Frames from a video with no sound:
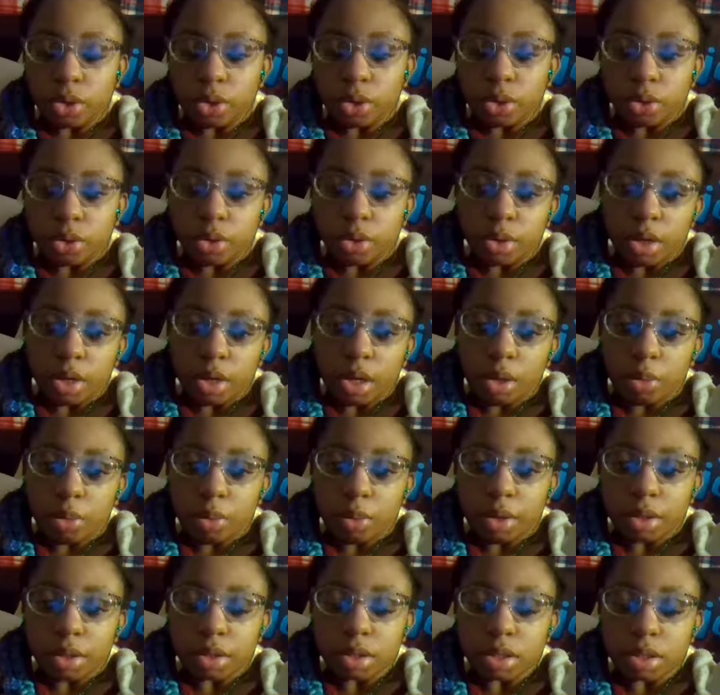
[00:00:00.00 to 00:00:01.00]
gain
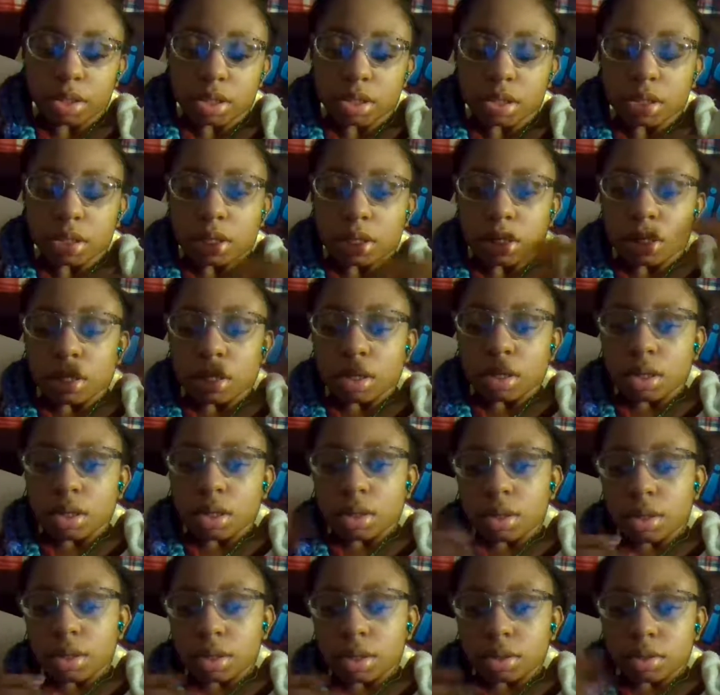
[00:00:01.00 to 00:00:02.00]
weight.
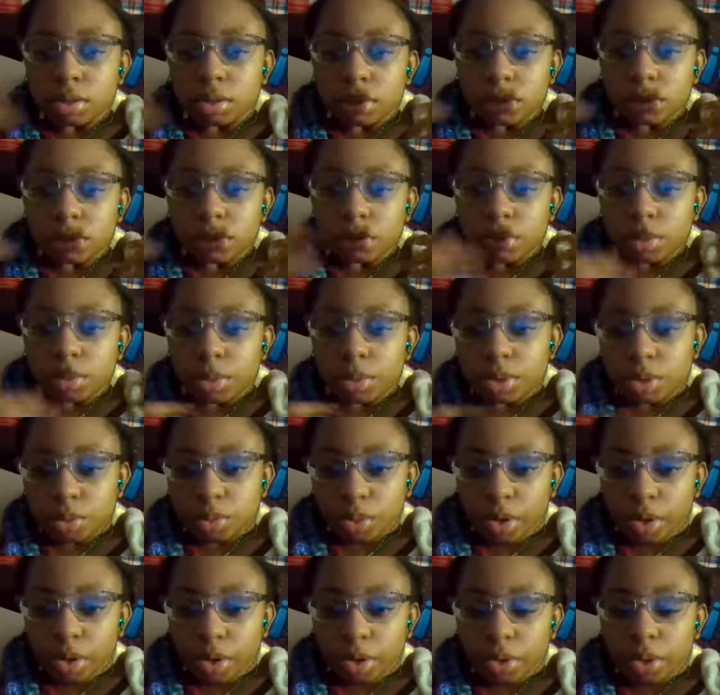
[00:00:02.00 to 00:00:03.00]
That's the reason
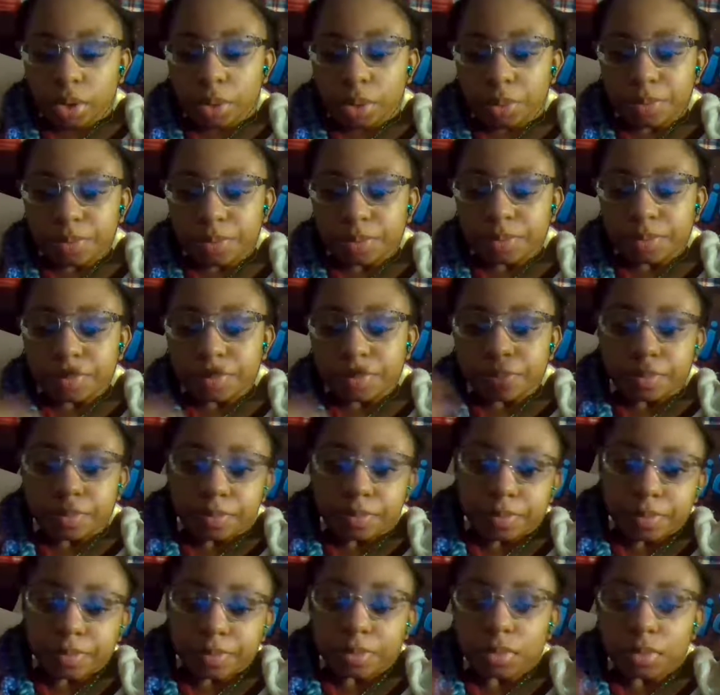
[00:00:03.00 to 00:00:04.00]
why though.
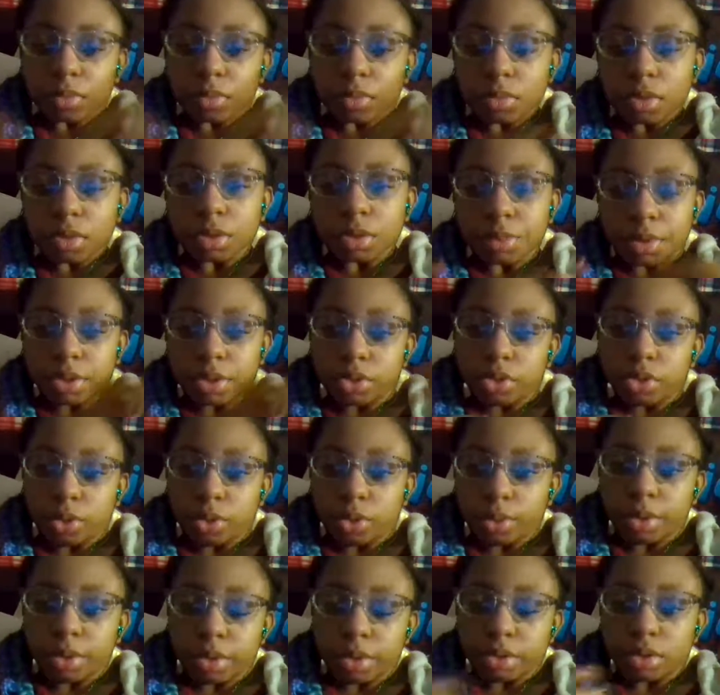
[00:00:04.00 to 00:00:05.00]
It's because you
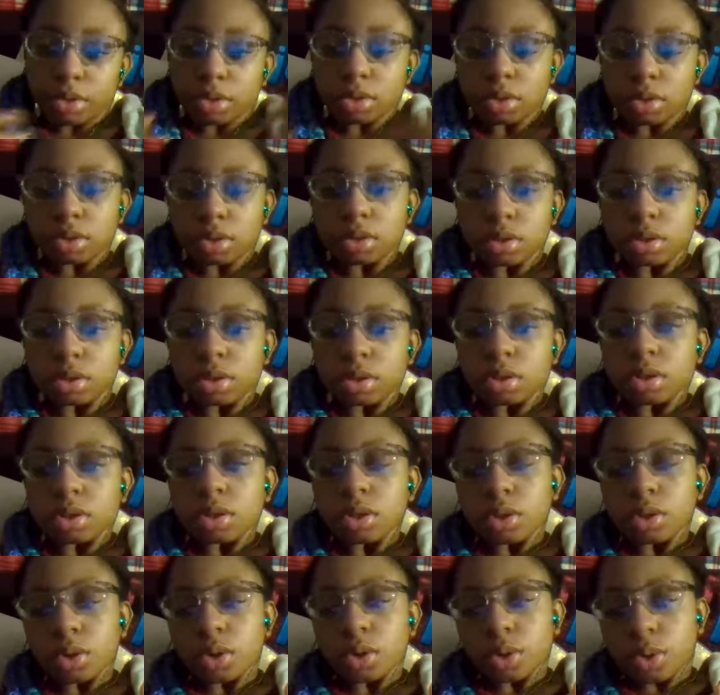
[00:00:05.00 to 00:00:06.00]
don't eat
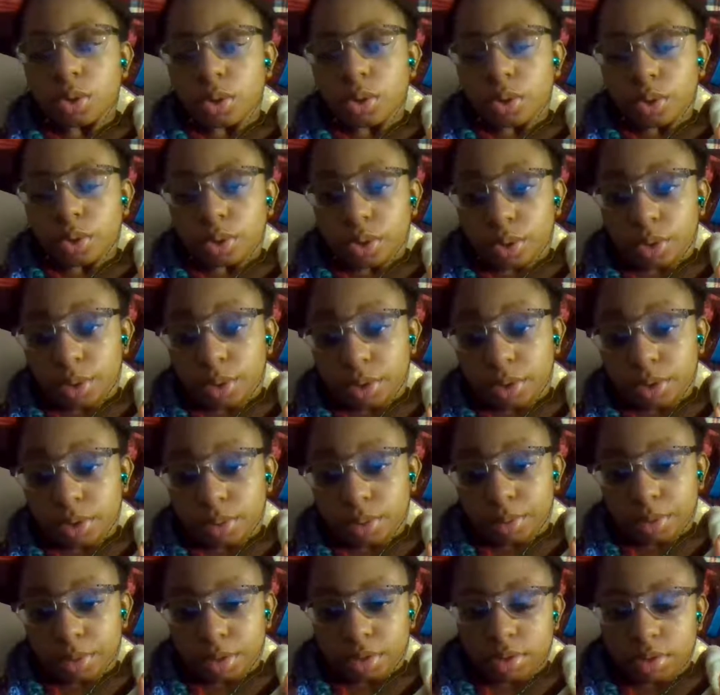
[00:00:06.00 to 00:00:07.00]
or you eat
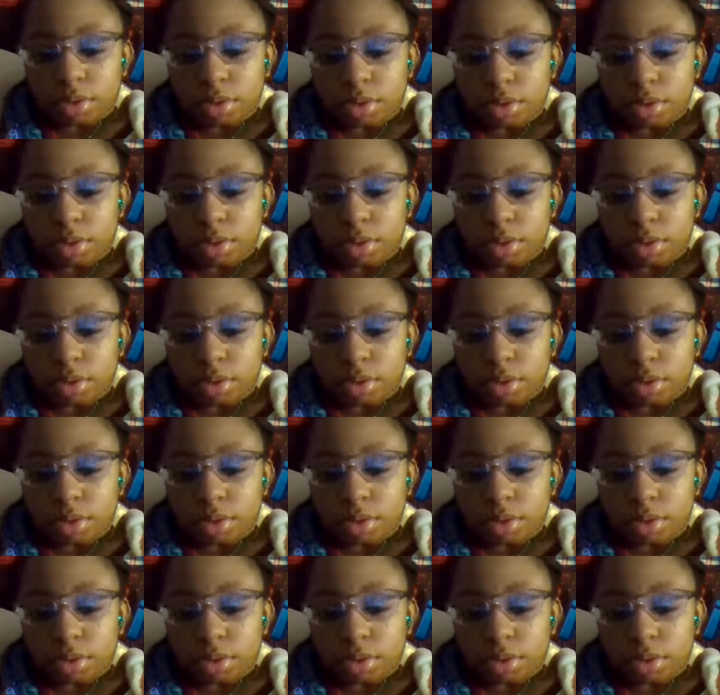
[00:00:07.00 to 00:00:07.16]
too much.